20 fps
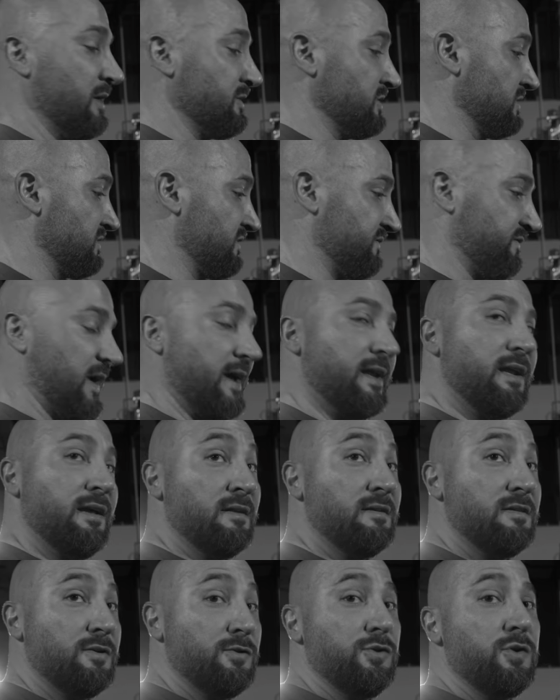Just fight it
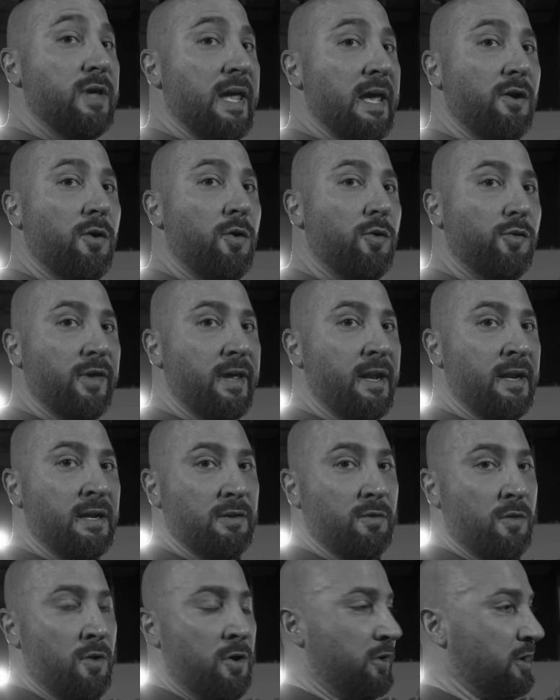until you can't hold it
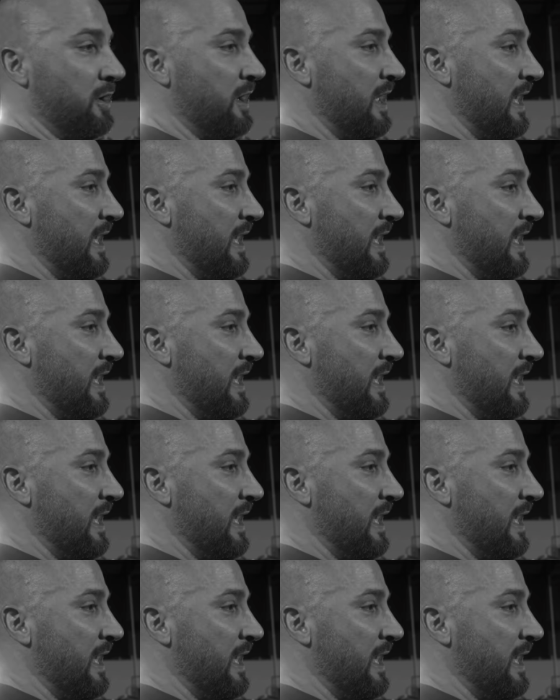any longer.